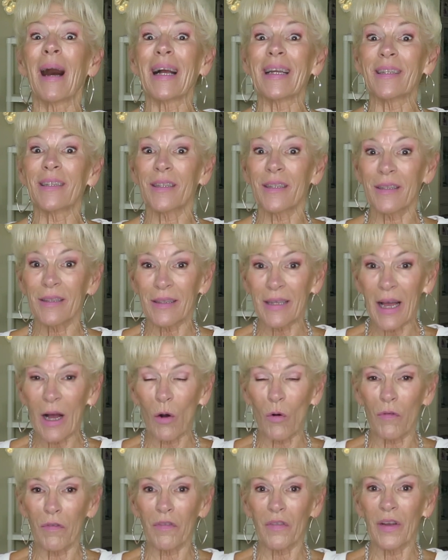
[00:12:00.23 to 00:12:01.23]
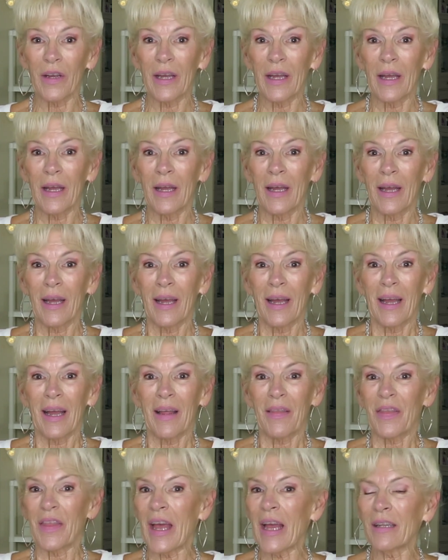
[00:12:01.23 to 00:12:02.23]
myself.
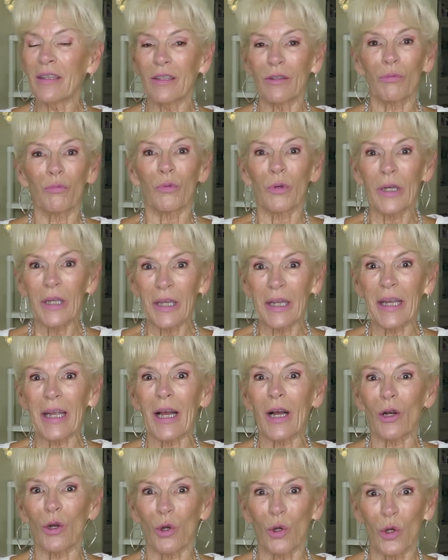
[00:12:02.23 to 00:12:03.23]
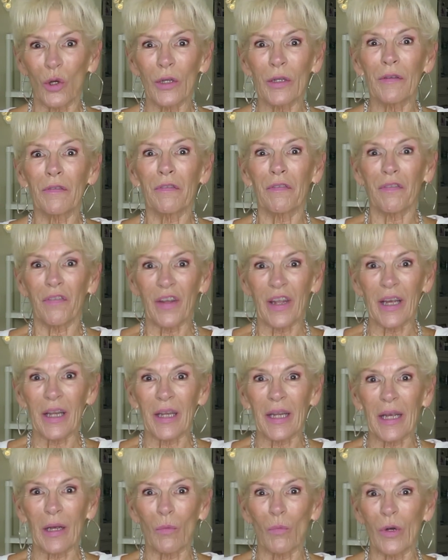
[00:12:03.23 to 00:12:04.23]
That's really a good
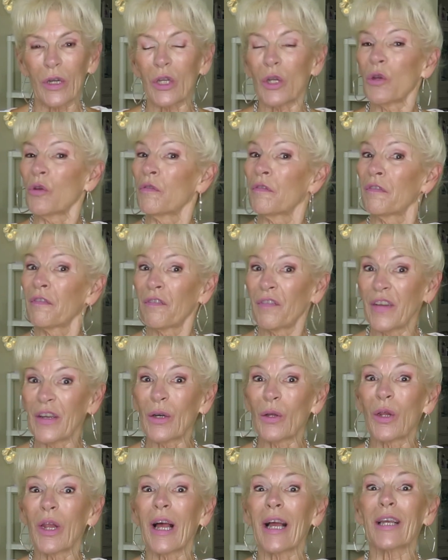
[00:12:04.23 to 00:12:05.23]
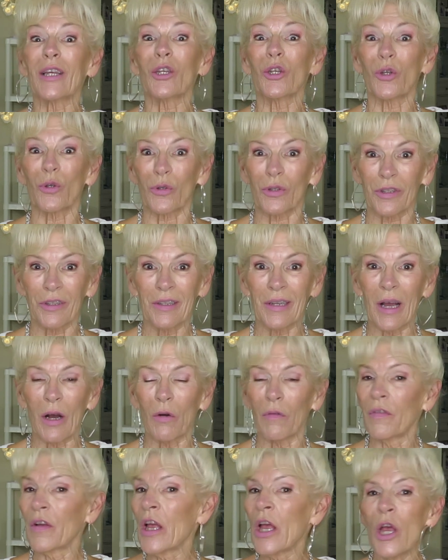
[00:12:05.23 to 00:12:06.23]
feeling when you feel like
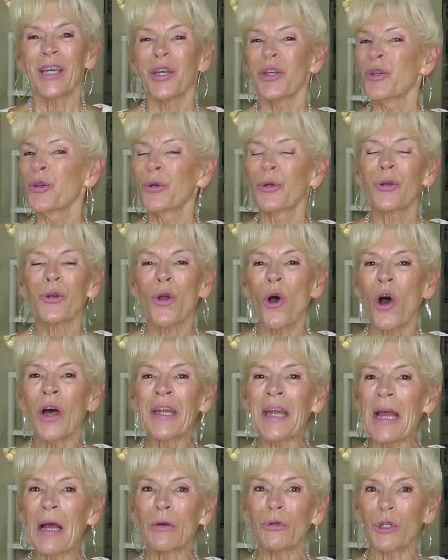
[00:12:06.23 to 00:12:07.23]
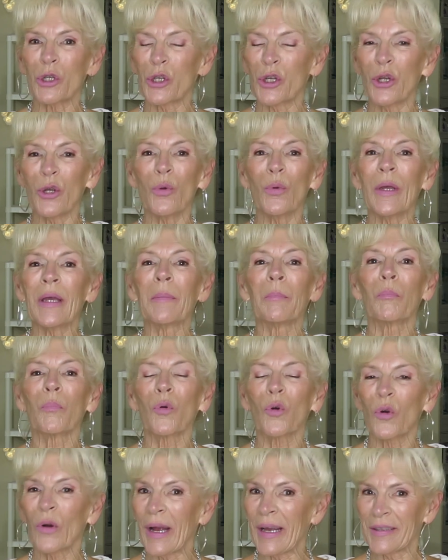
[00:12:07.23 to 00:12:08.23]
yourself. You're not out to
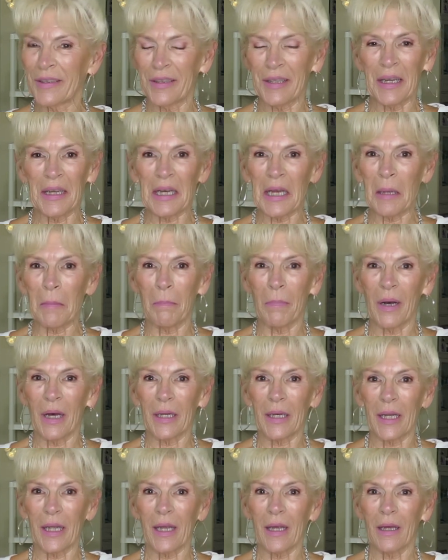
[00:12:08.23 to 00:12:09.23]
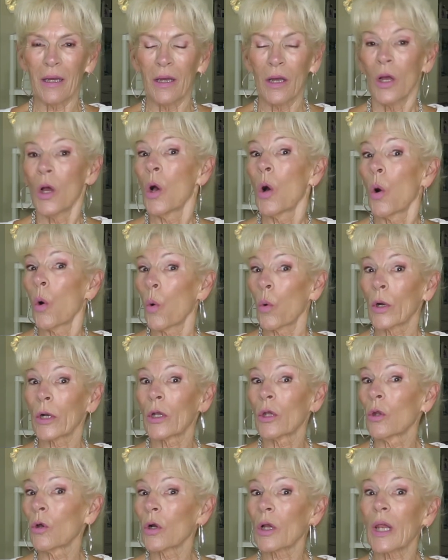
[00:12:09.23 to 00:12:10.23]
impress anybody or
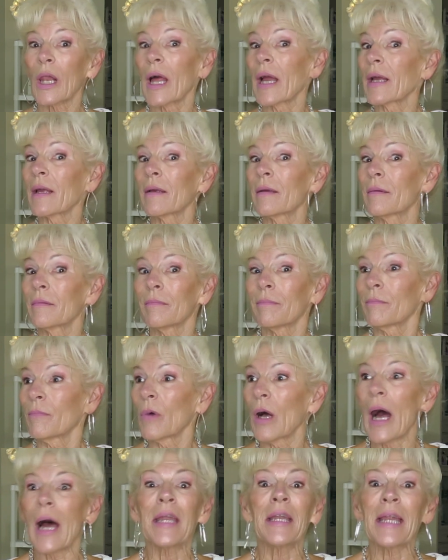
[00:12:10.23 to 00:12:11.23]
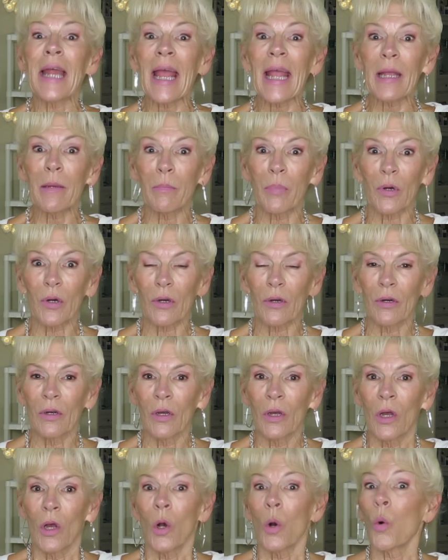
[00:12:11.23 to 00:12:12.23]
look like a neighbor
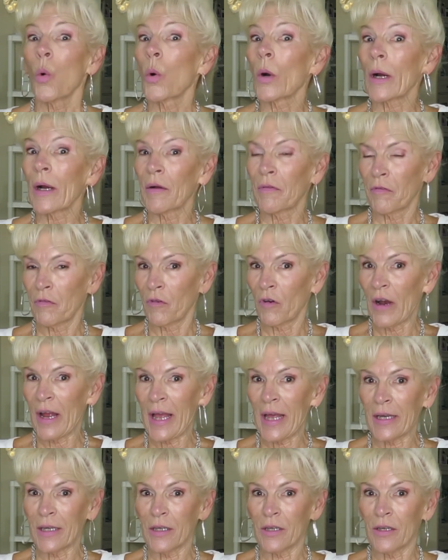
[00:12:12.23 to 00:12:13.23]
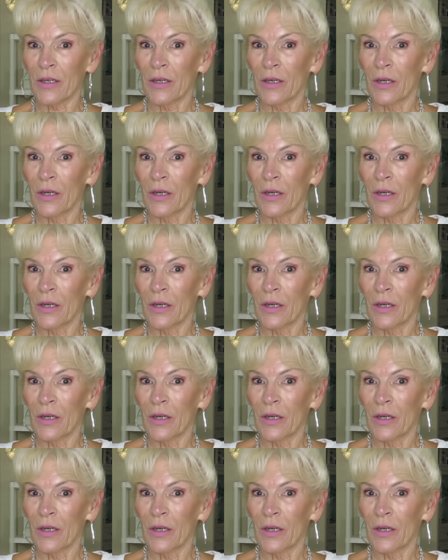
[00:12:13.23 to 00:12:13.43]
or a friend